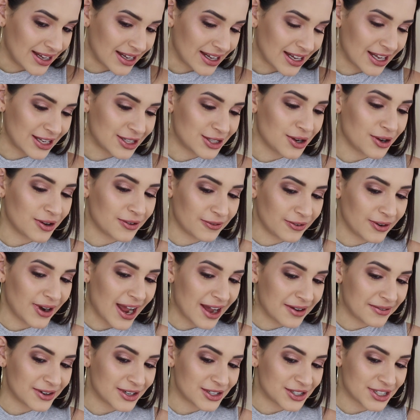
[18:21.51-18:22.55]
it took
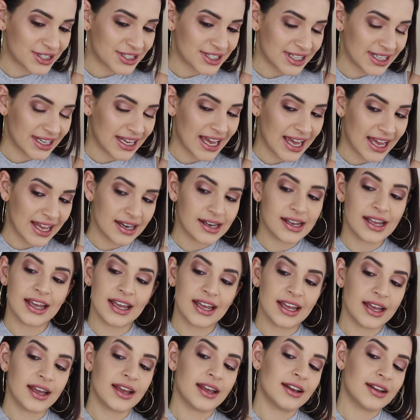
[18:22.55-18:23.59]
forever just to get
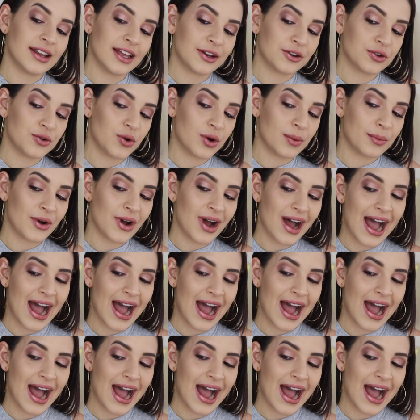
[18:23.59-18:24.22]
a like normal